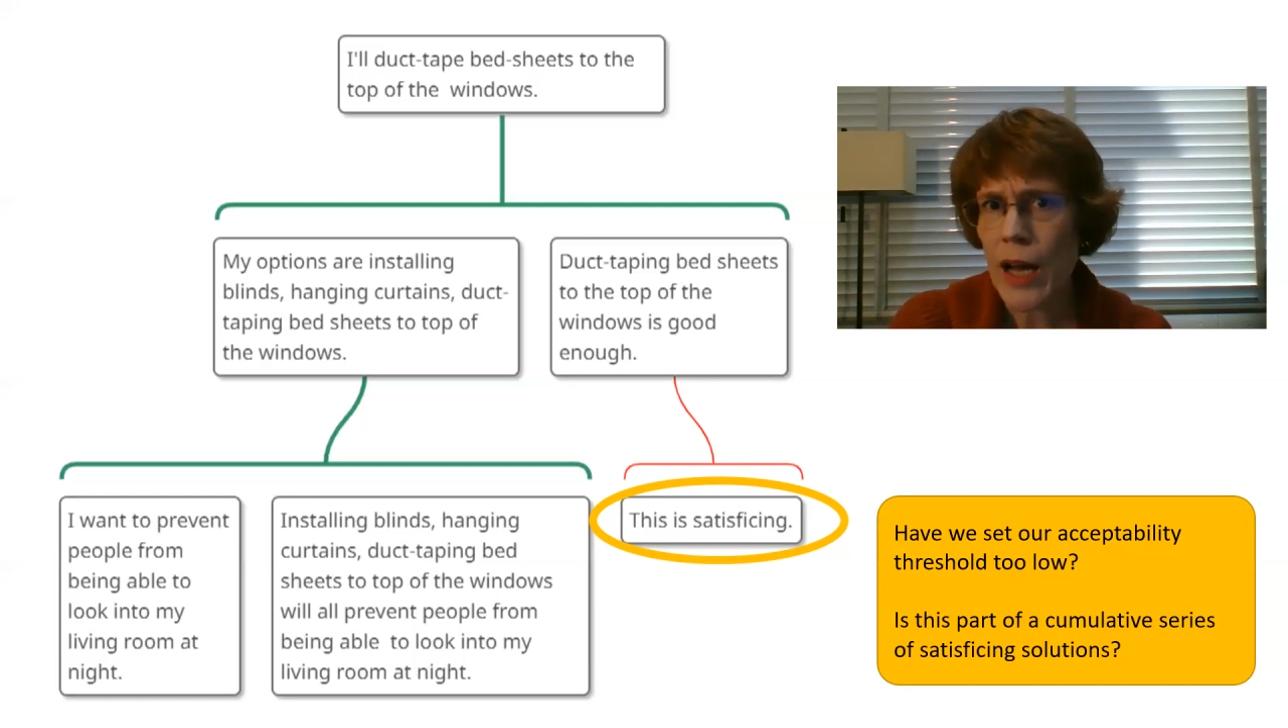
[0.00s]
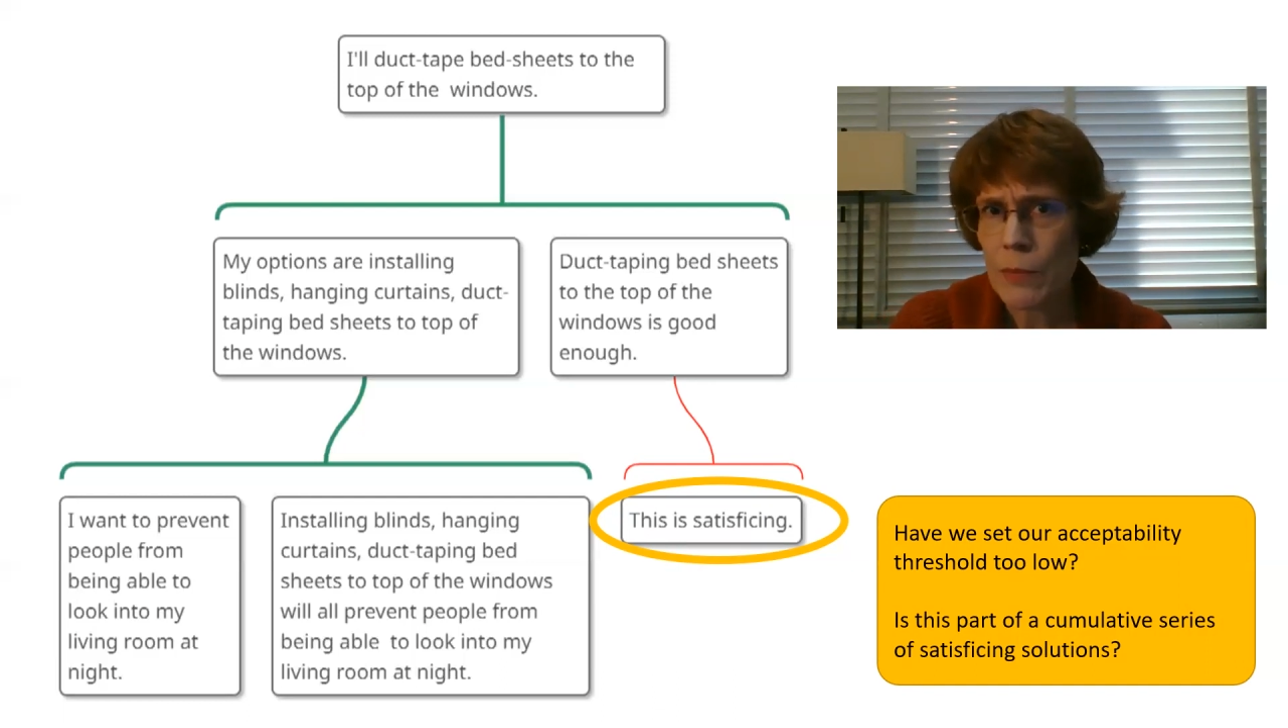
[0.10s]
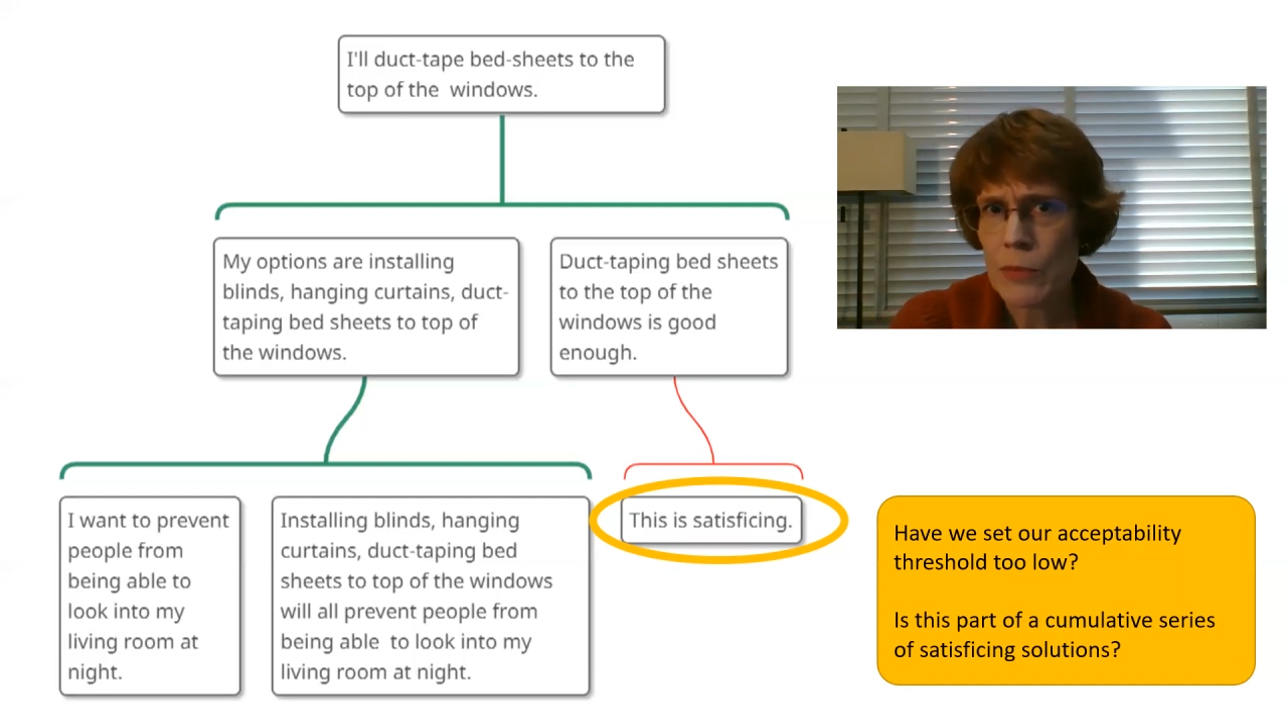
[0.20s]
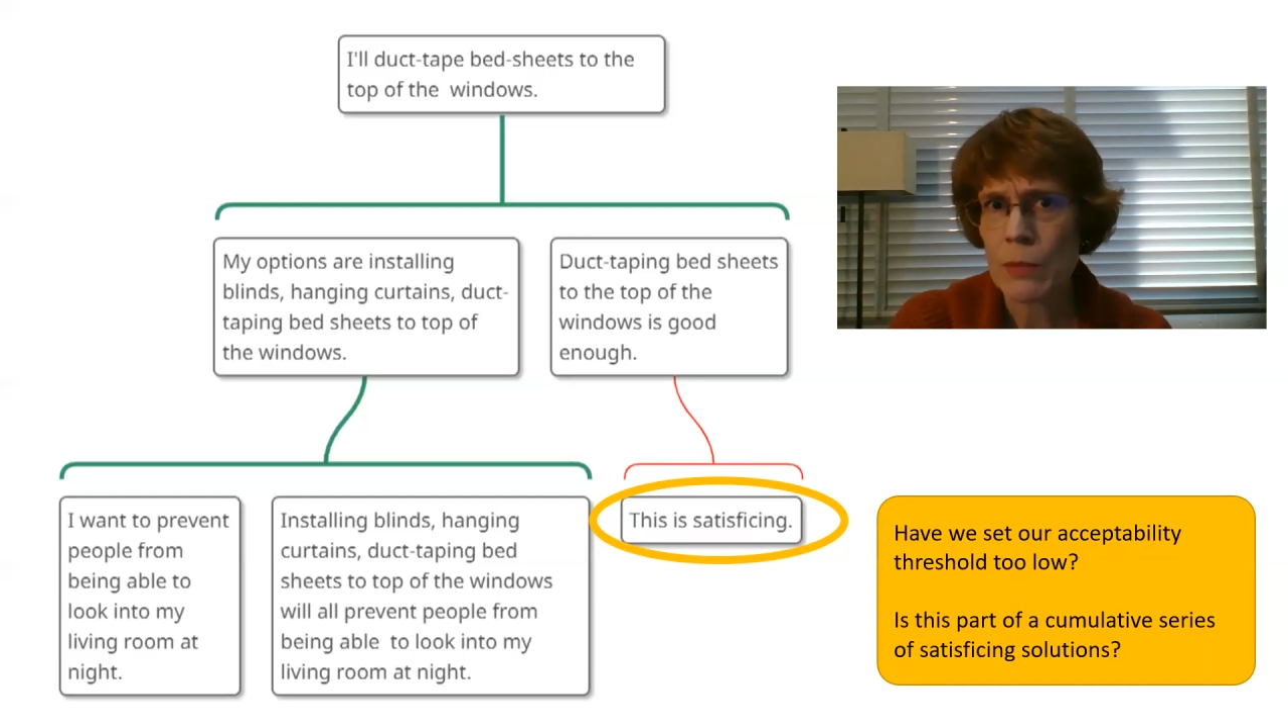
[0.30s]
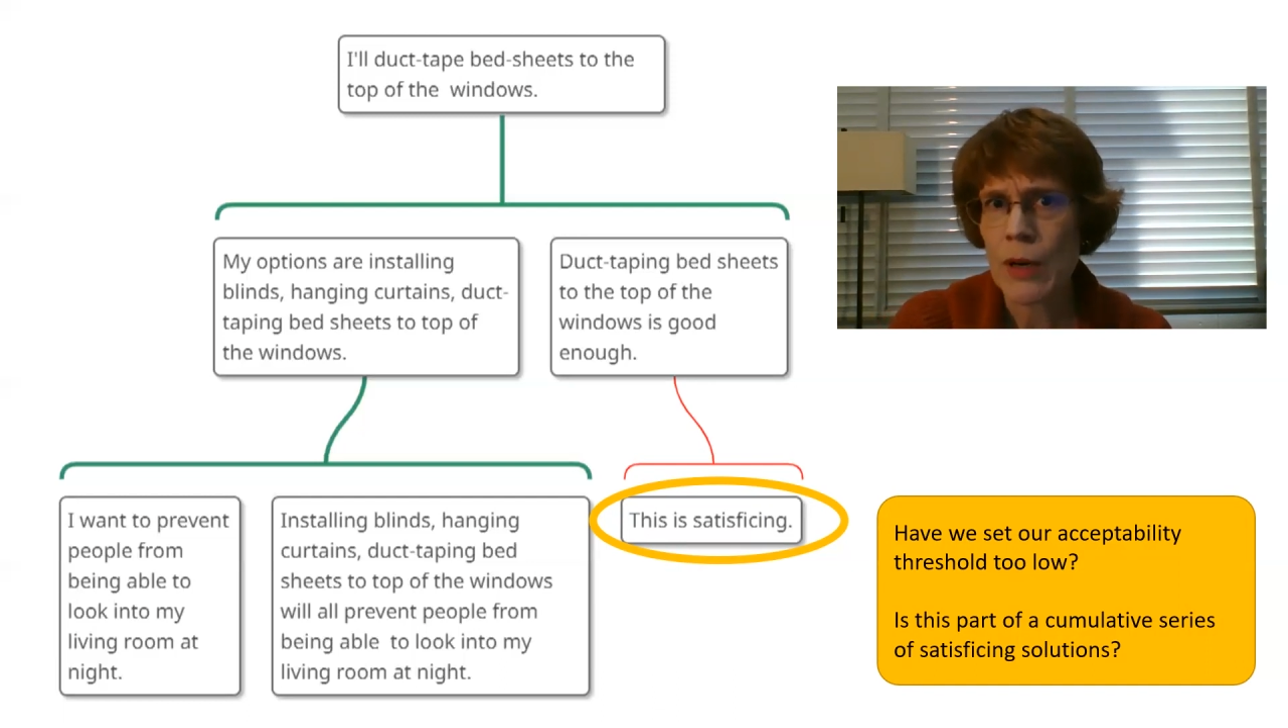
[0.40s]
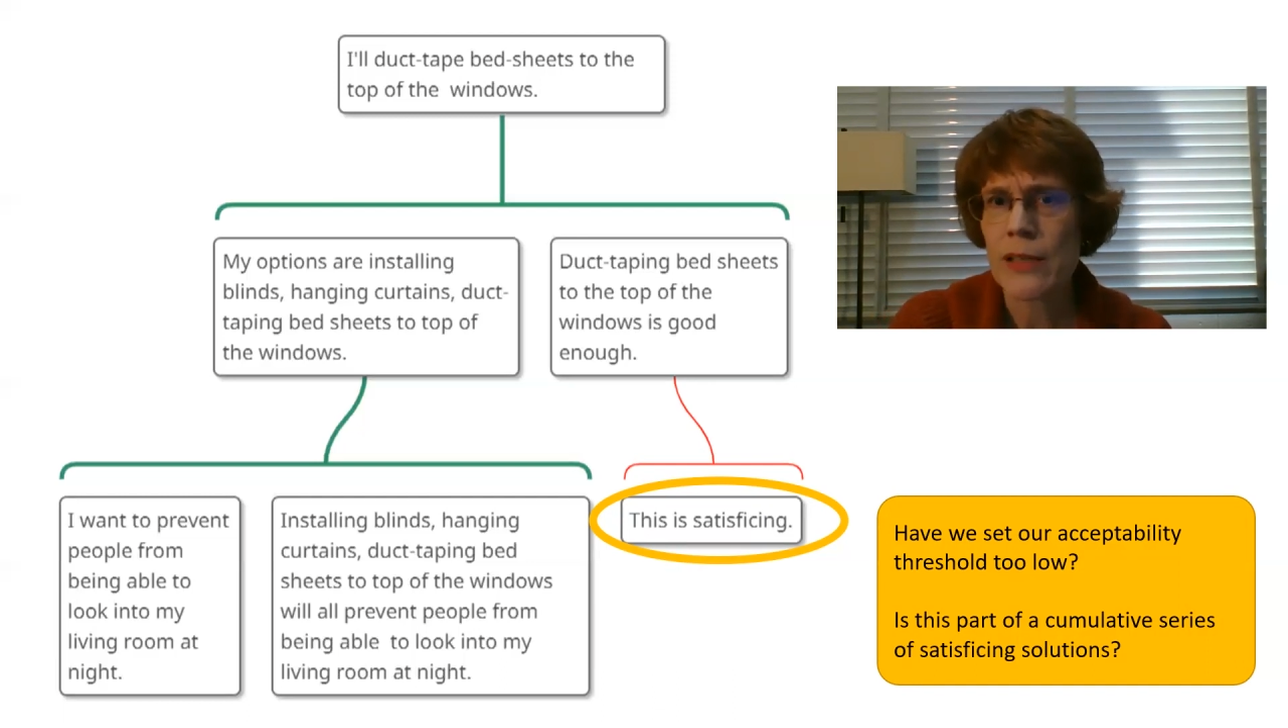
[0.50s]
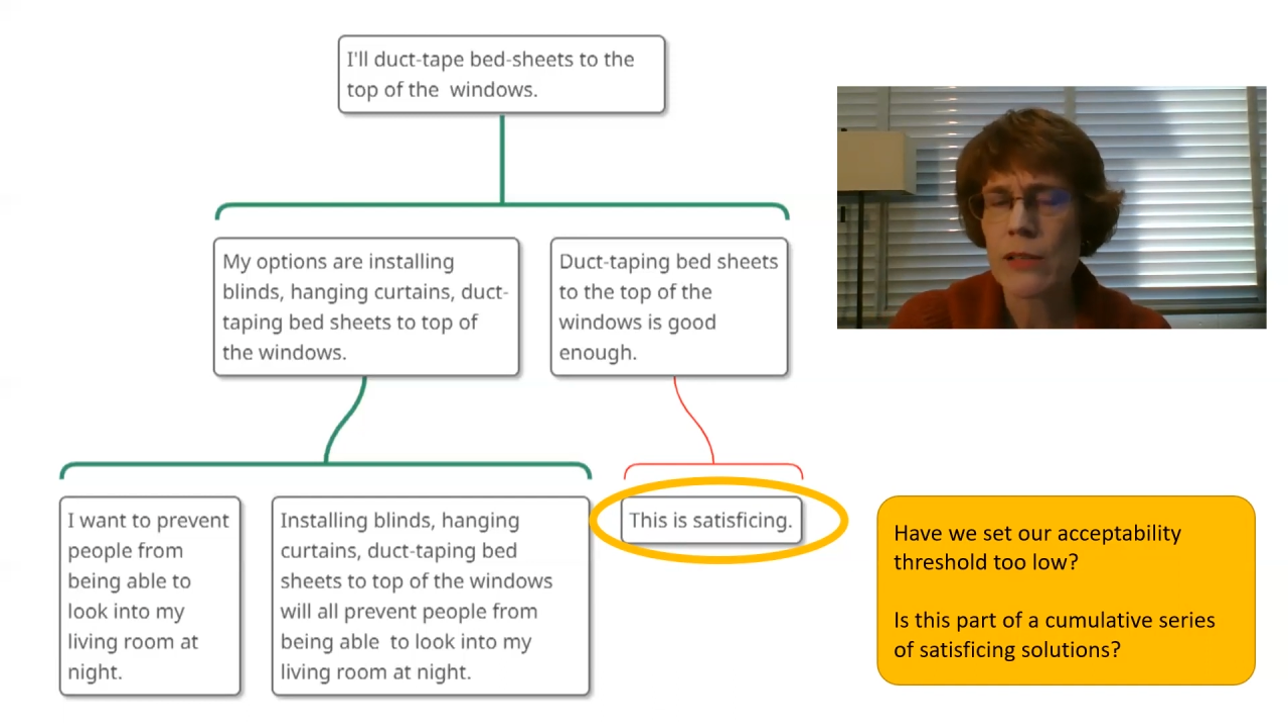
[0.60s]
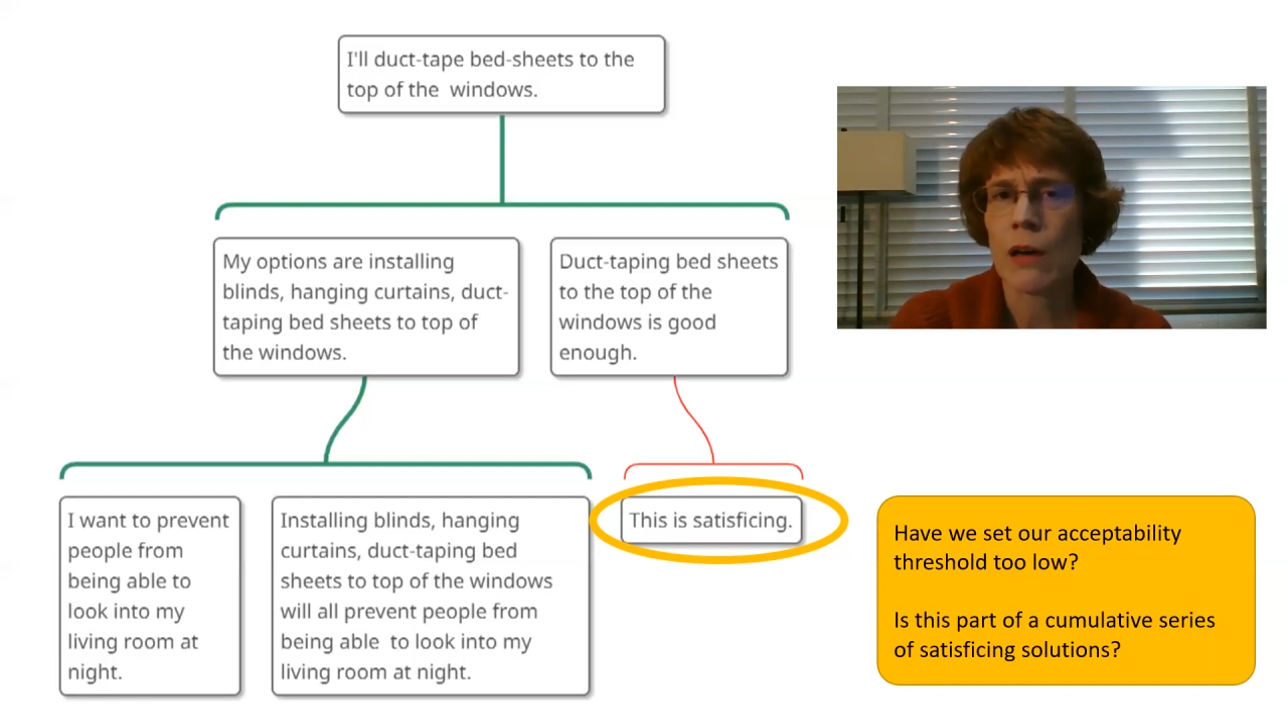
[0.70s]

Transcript: optimize